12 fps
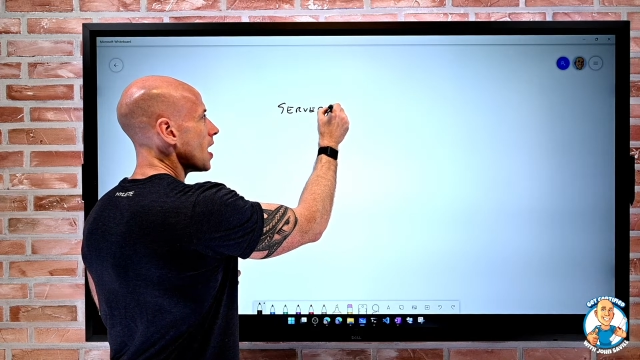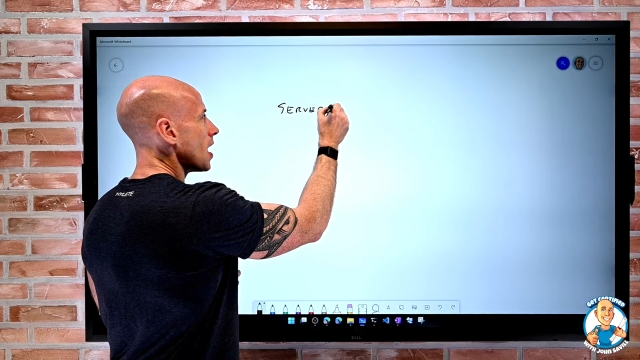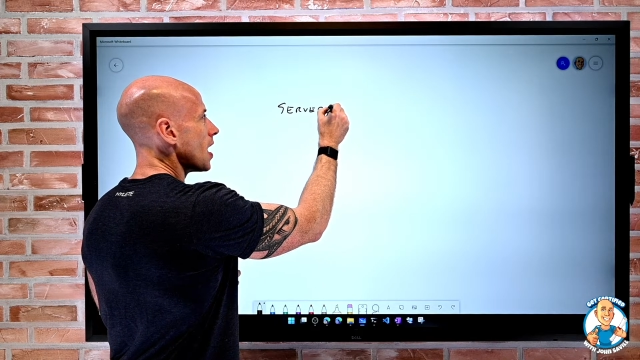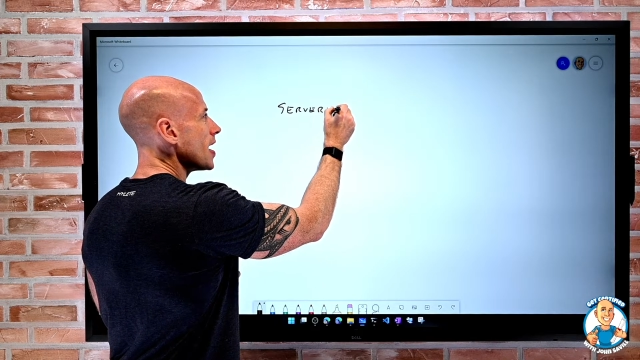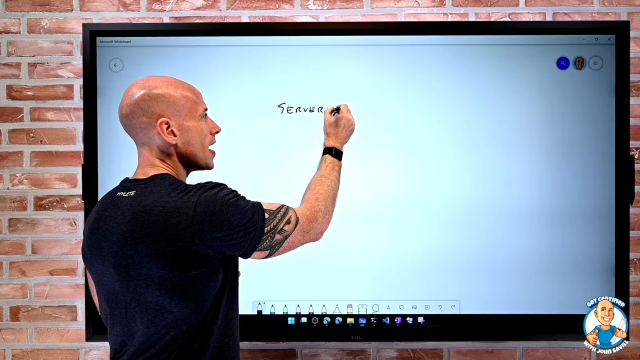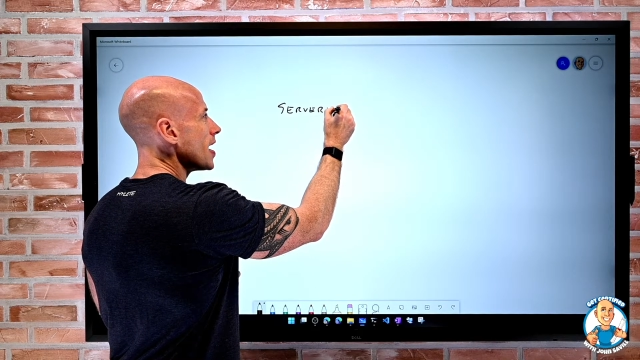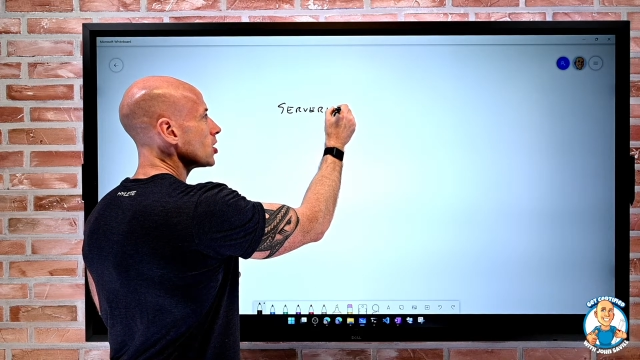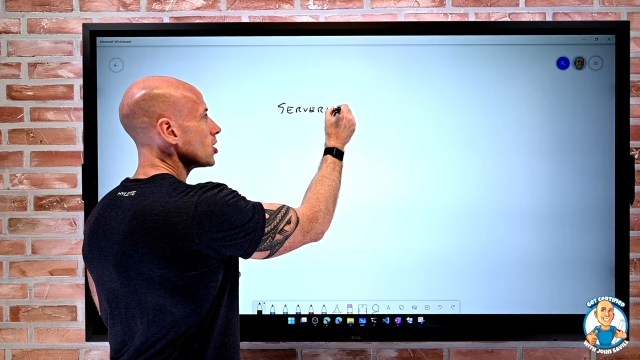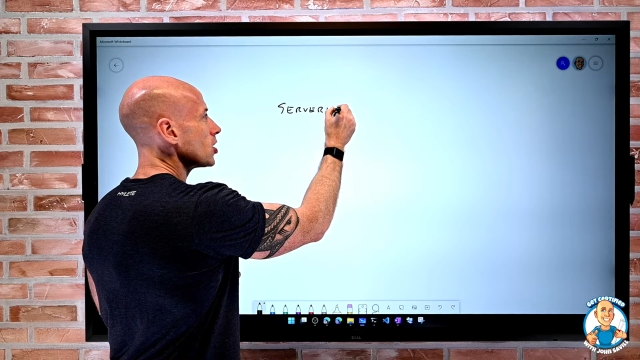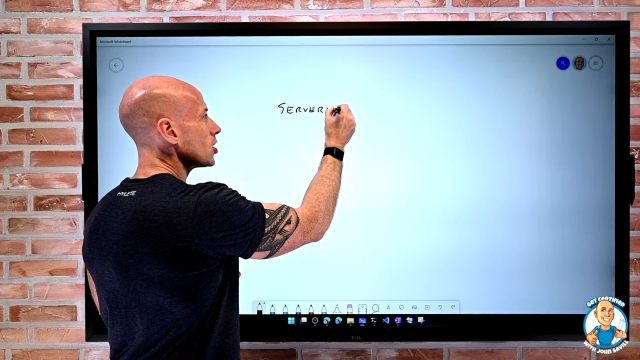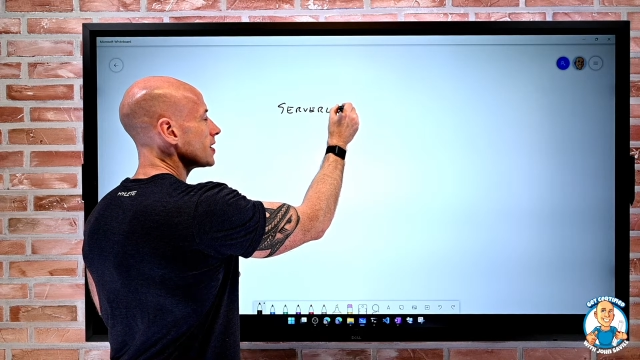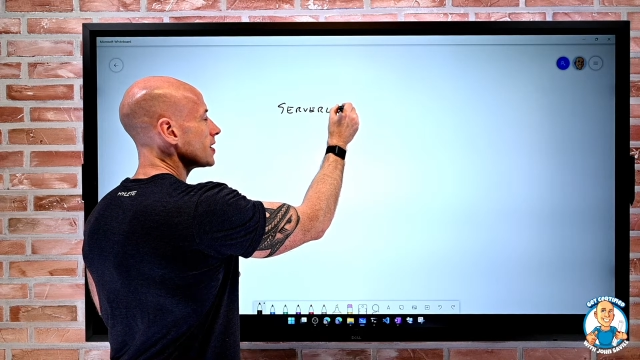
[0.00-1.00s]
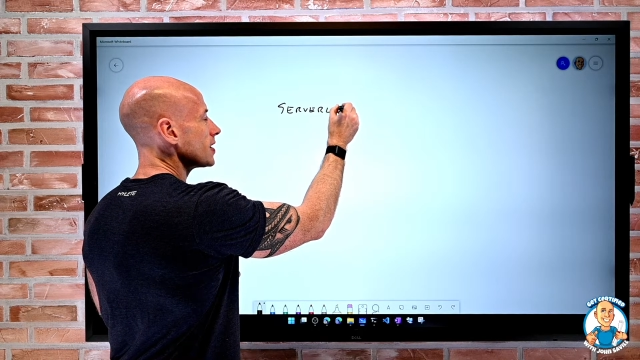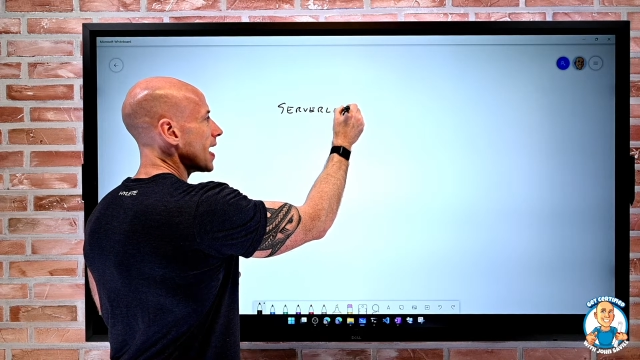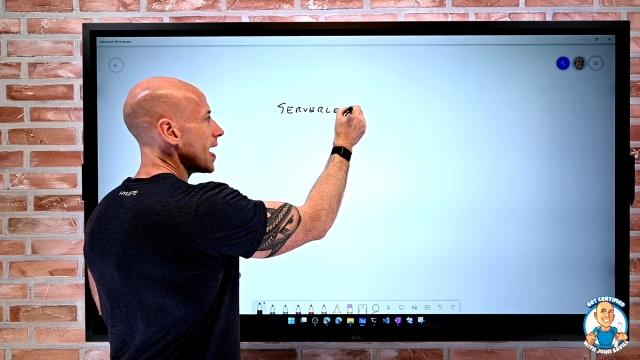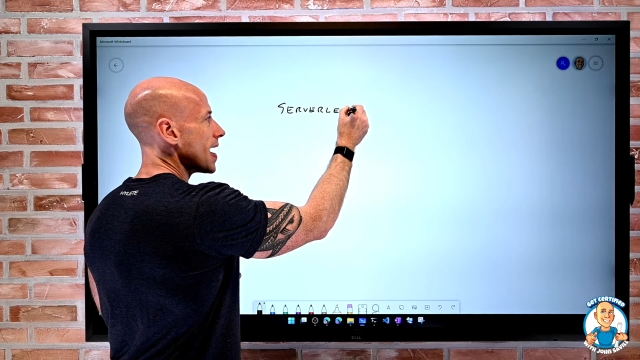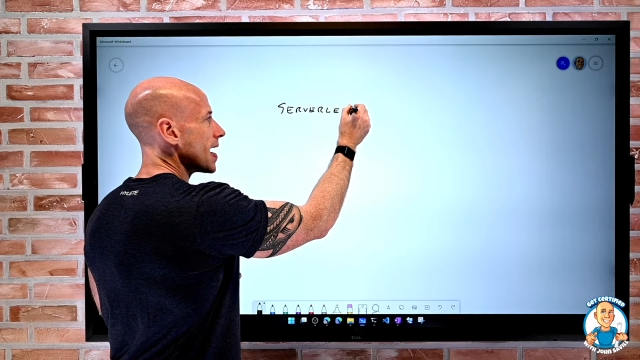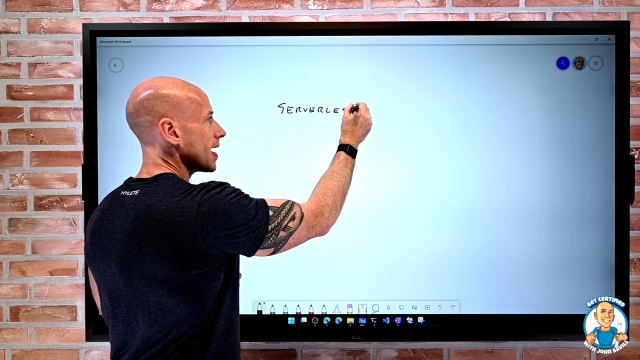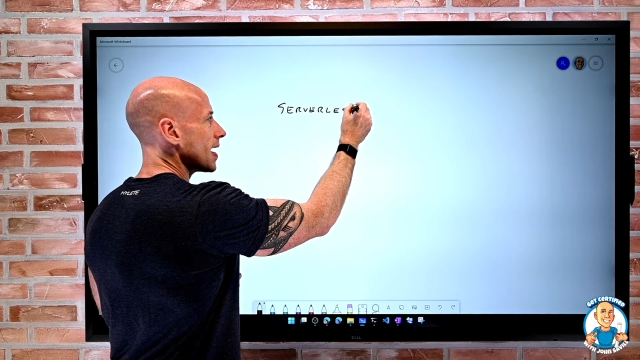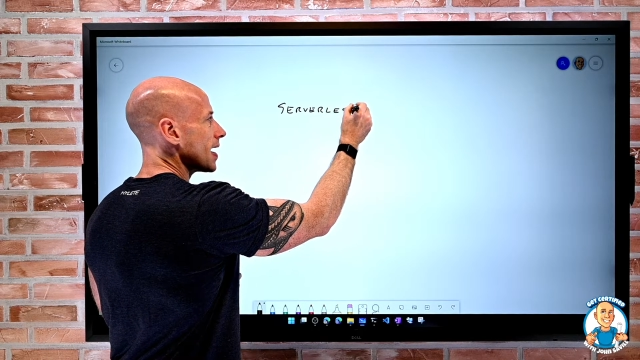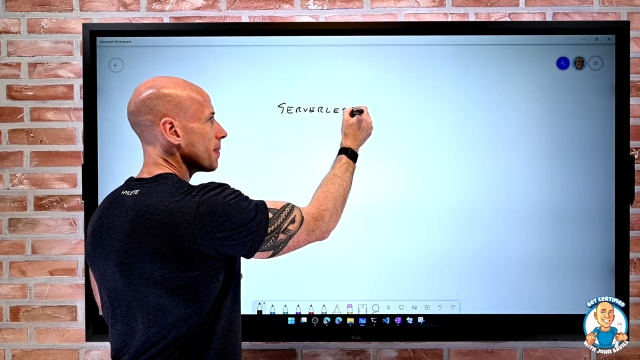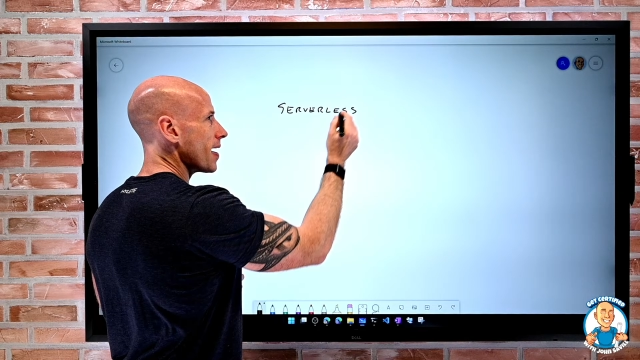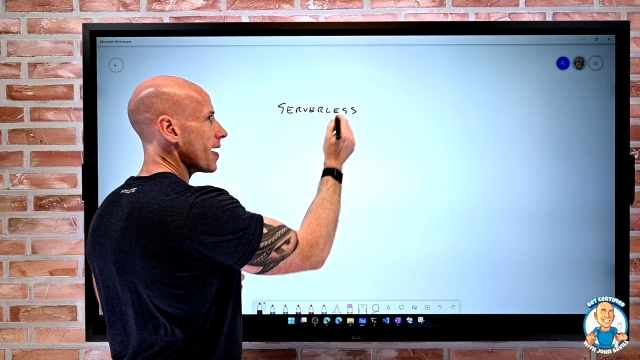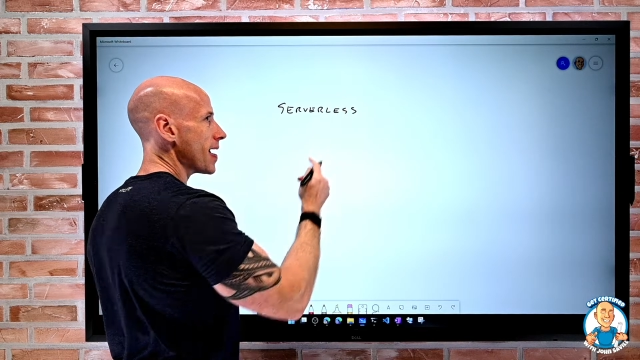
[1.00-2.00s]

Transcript: I don't care about